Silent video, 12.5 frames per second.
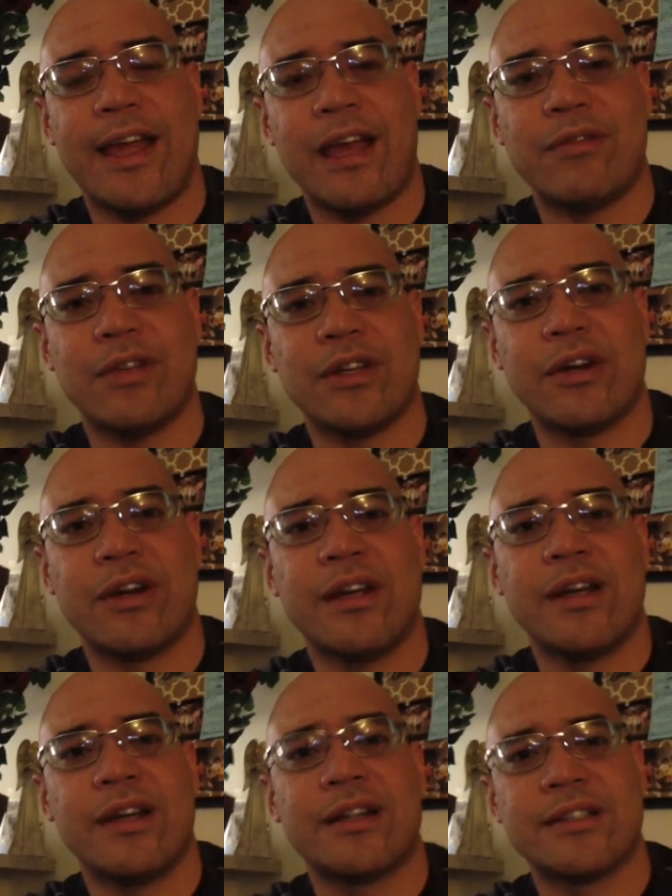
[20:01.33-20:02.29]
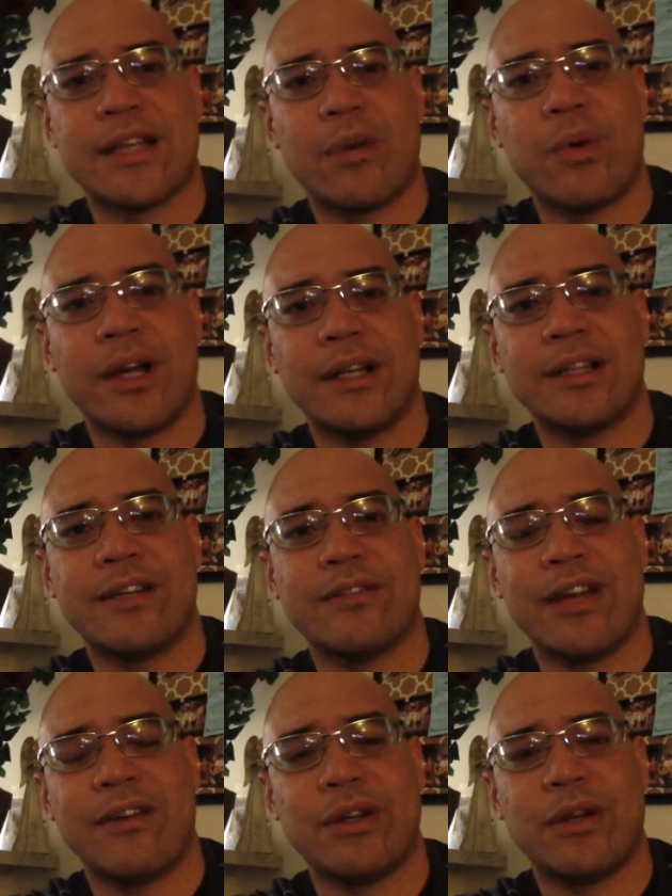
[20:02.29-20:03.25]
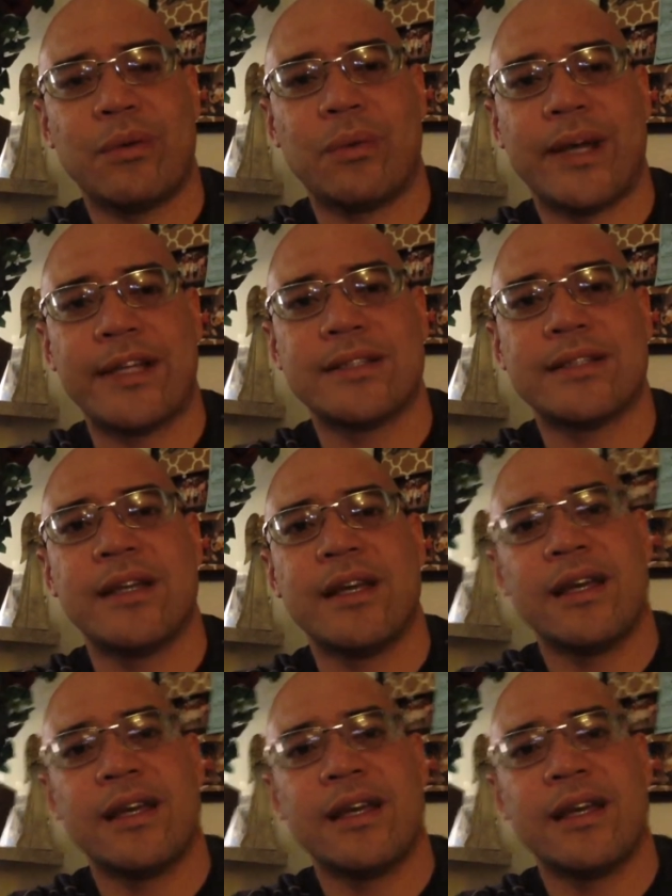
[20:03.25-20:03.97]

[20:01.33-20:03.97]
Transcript: heavier, because I want to lift heavier weights